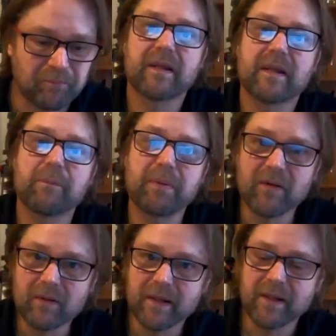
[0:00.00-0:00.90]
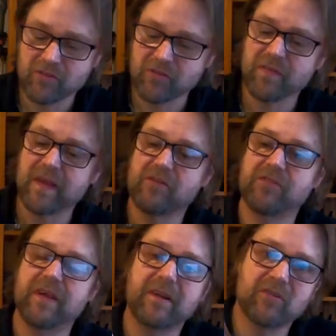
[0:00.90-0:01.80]
And apparently this is their
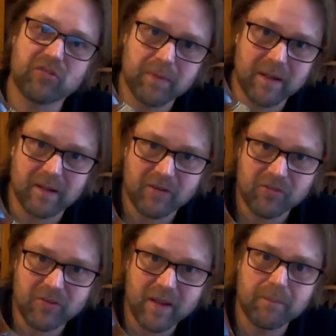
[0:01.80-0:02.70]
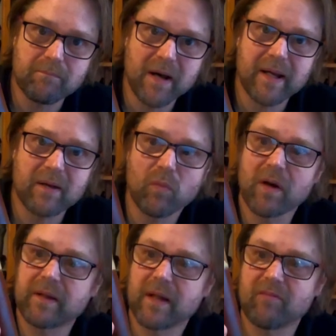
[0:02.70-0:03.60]
signature beer. This is their main
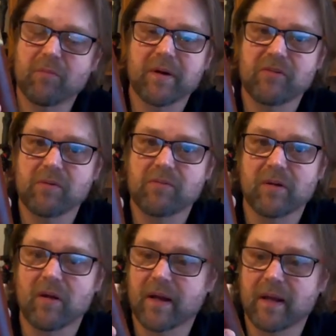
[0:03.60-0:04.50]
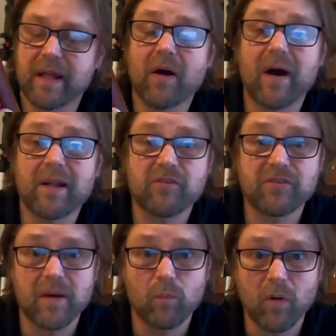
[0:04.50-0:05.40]
one that everybody seems to like. Now I
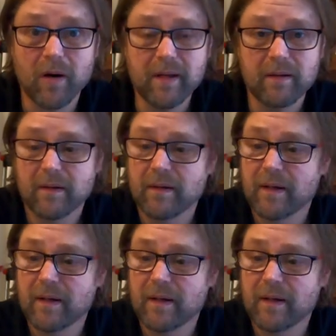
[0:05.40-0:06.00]
understand why.